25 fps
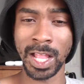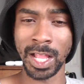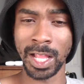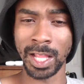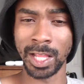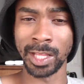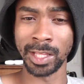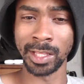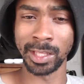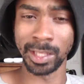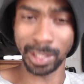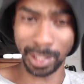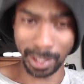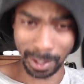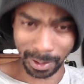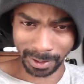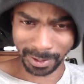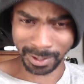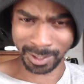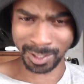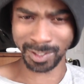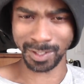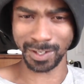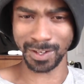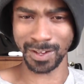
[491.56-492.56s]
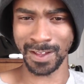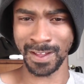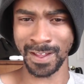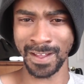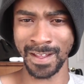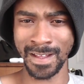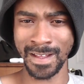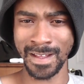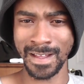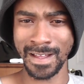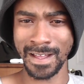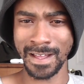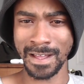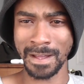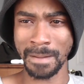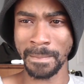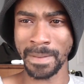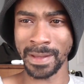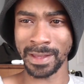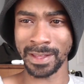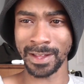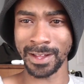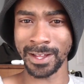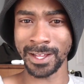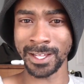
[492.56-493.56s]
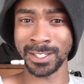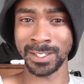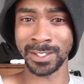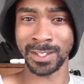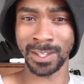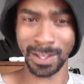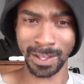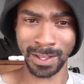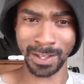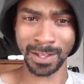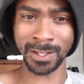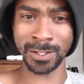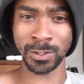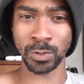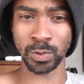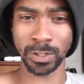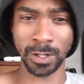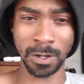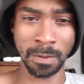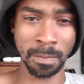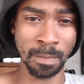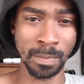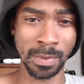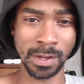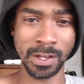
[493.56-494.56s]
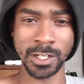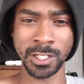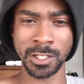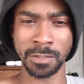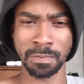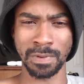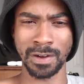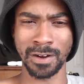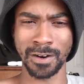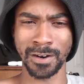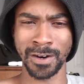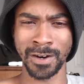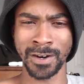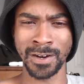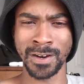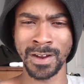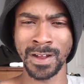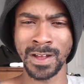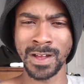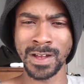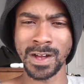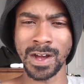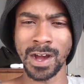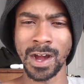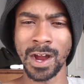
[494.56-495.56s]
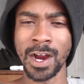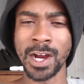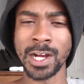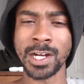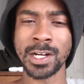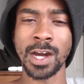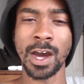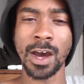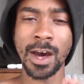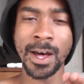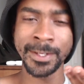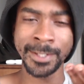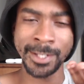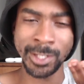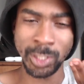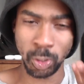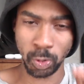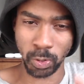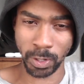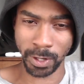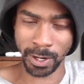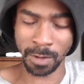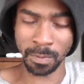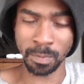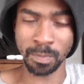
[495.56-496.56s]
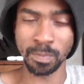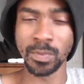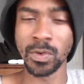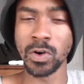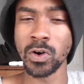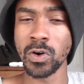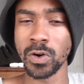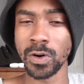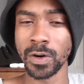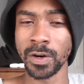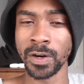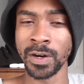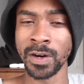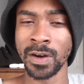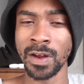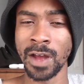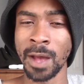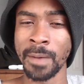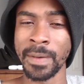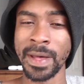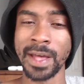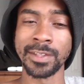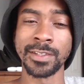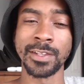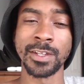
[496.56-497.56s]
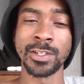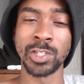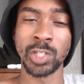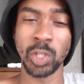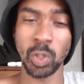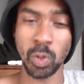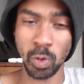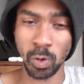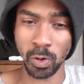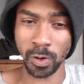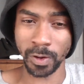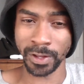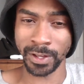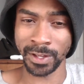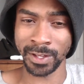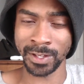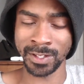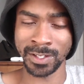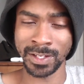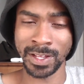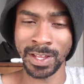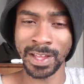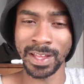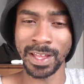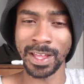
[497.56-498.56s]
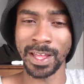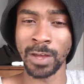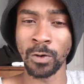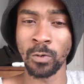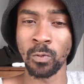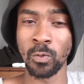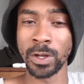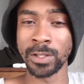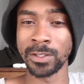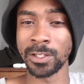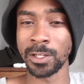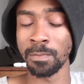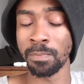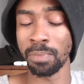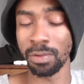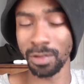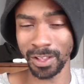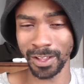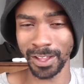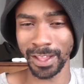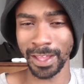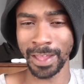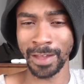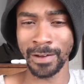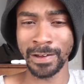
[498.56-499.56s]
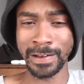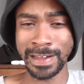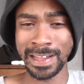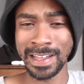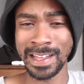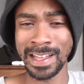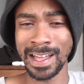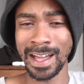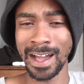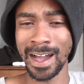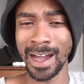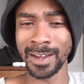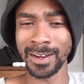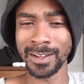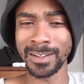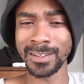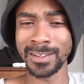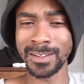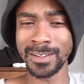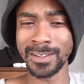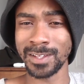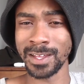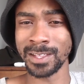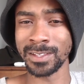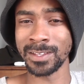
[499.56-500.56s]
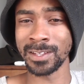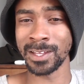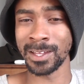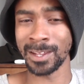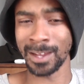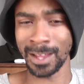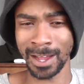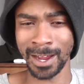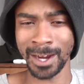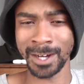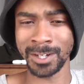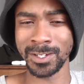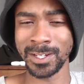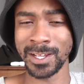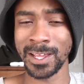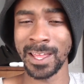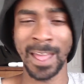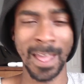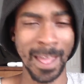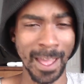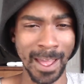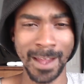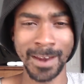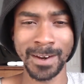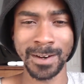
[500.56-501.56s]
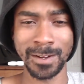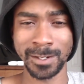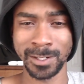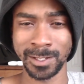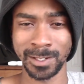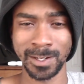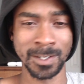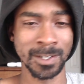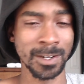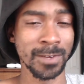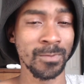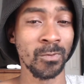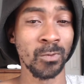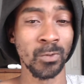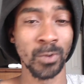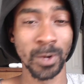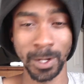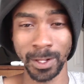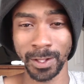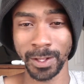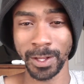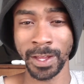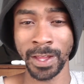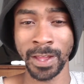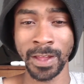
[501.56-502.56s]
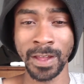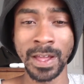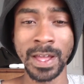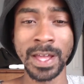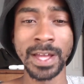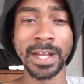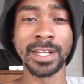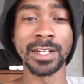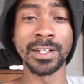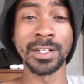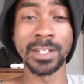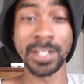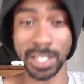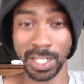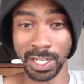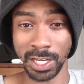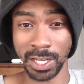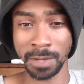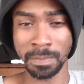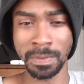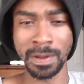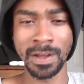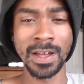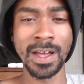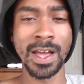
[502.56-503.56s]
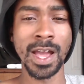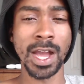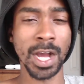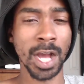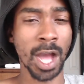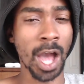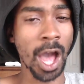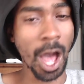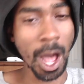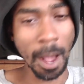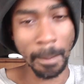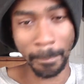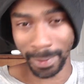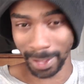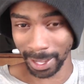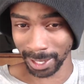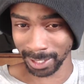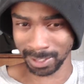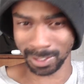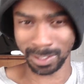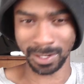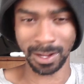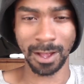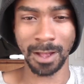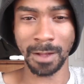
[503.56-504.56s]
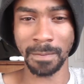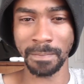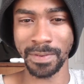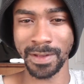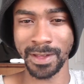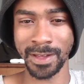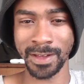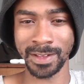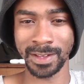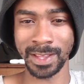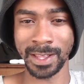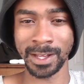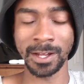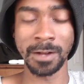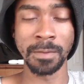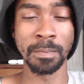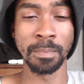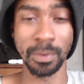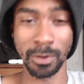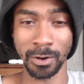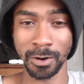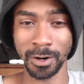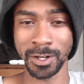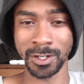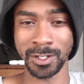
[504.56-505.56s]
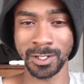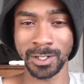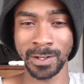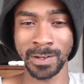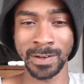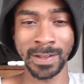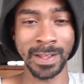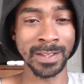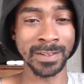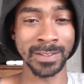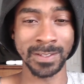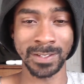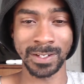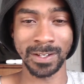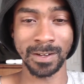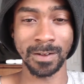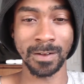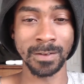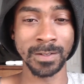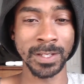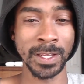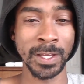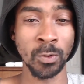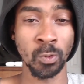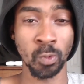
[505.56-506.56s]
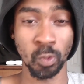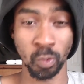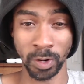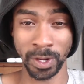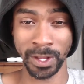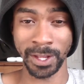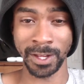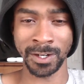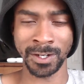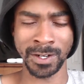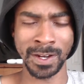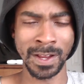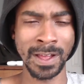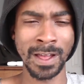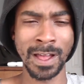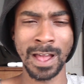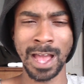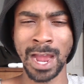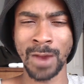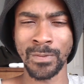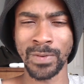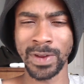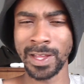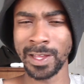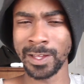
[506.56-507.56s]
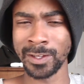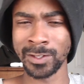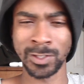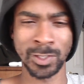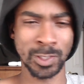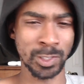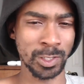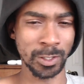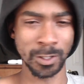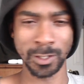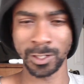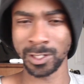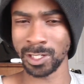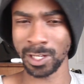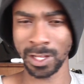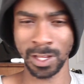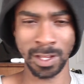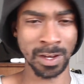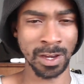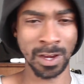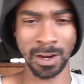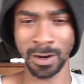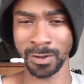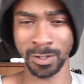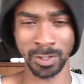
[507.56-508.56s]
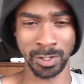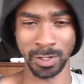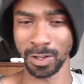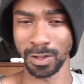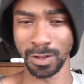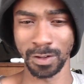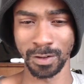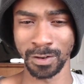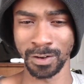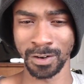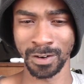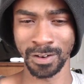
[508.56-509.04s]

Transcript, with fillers: largely because kids, for the most part, are concentrating more about the toys and what they play. I don't think they can actually handle such a really deep complex topic like abortion until they reached around 13 years old.